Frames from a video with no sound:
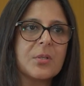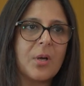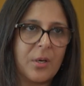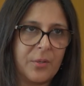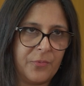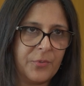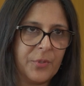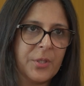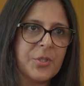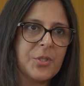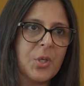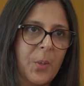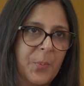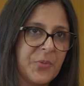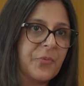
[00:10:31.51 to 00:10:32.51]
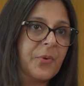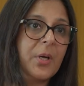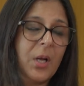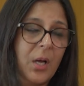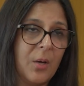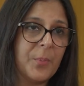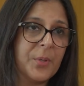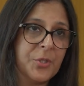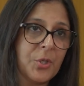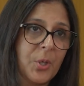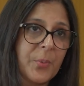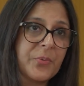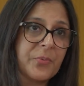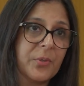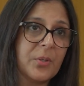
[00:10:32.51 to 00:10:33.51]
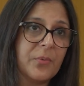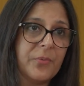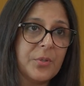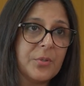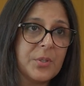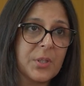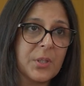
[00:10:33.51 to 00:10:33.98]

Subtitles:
not for the jobs for now, but jobs for the future.